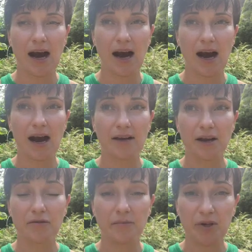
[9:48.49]
I
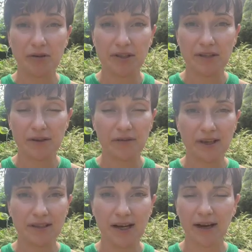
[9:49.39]
know the beauties of
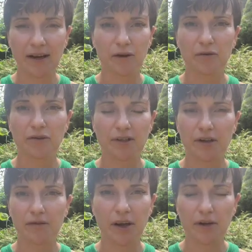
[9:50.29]
it, and I also
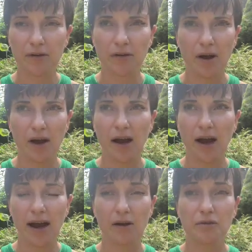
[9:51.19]
know
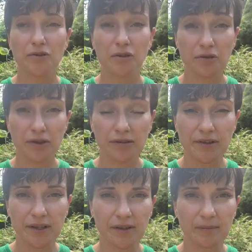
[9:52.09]
how torturous
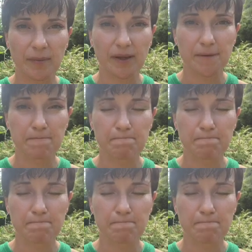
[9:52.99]
it can be